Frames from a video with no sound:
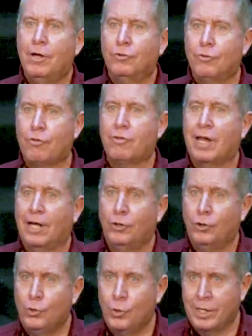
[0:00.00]
understand
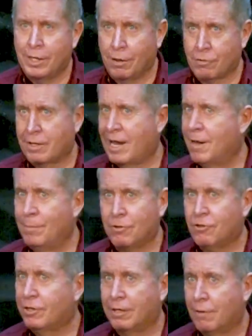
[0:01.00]
who He is and how
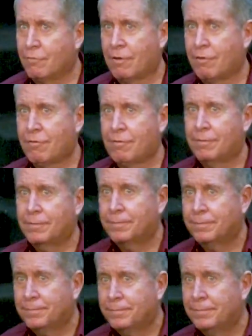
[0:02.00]
much He loves us.
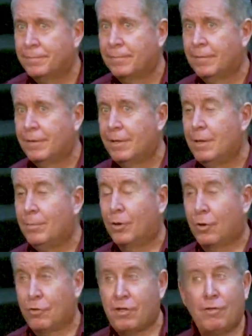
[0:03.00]

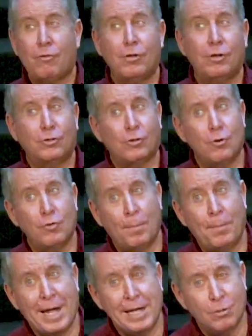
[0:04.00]
Because He's going to turn the
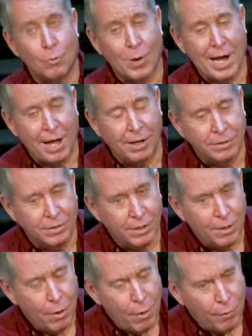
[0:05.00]
pain around
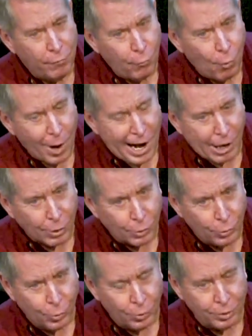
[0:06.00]
for our
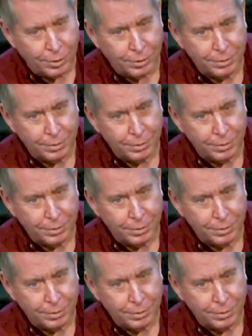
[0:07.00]
good.